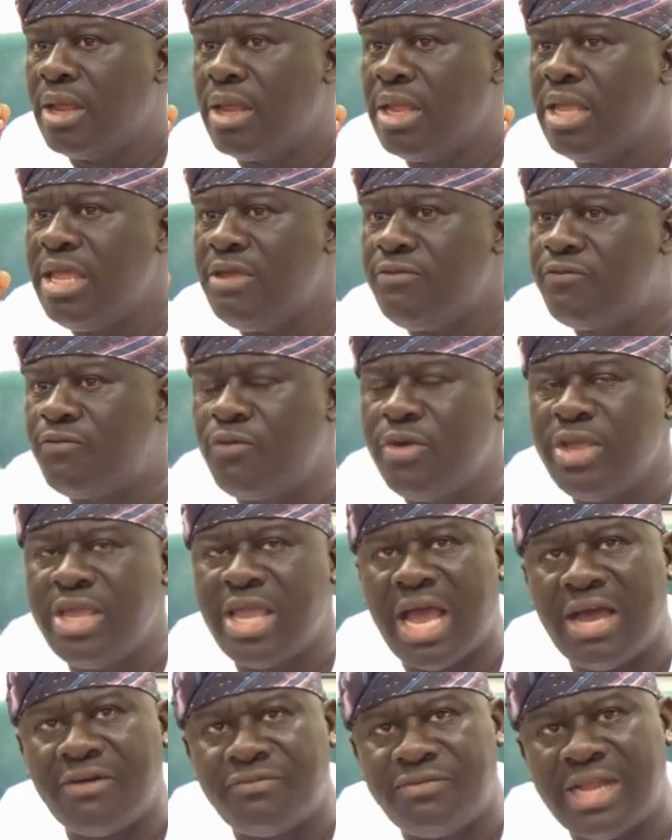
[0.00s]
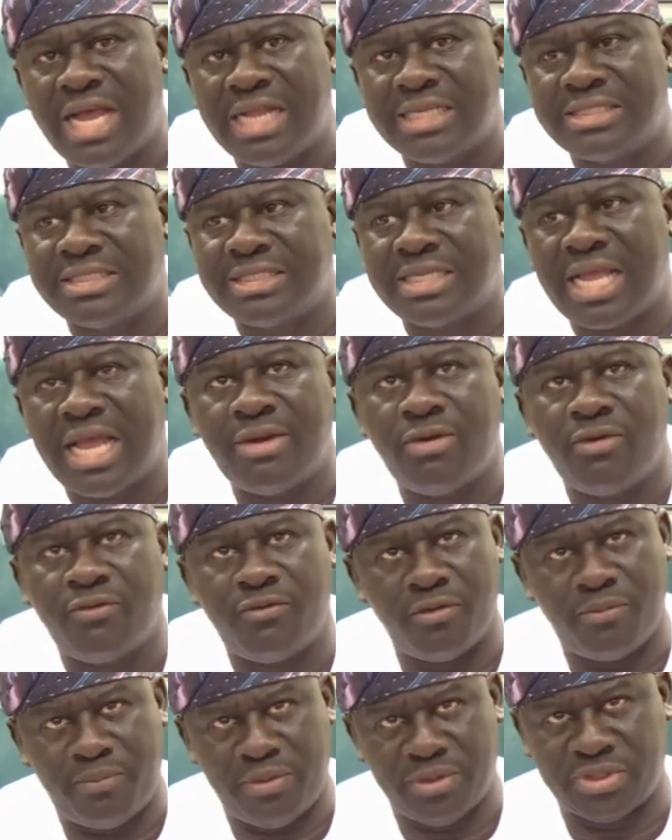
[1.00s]
if we have that kind
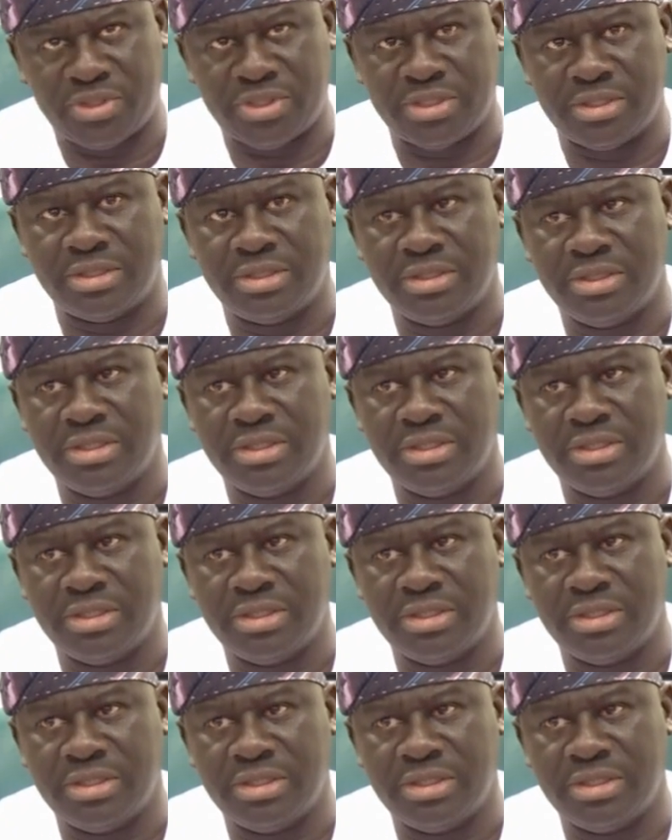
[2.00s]
of a person